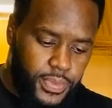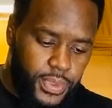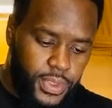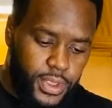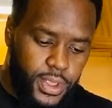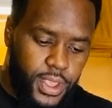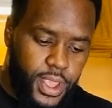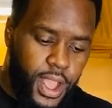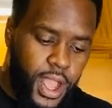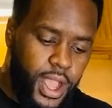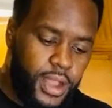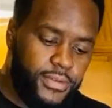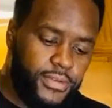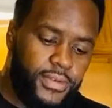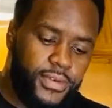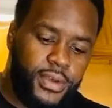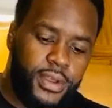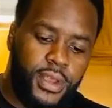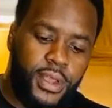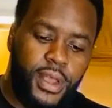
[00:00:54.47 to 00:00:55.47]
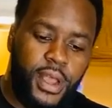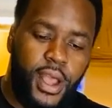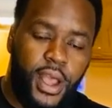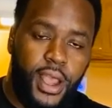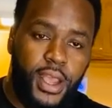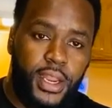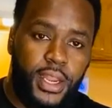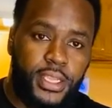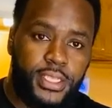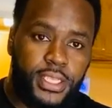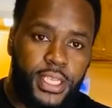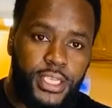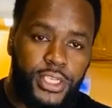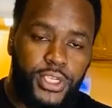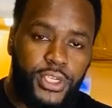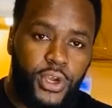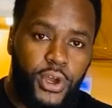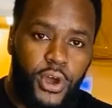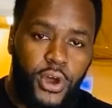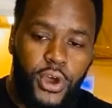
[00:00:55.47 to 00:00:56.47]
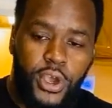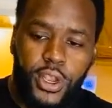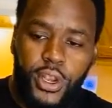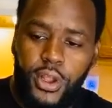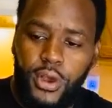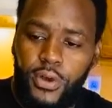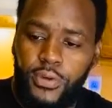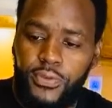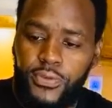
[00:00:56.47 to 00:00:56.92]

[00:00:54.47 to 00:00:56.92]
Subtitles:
We have an essential oil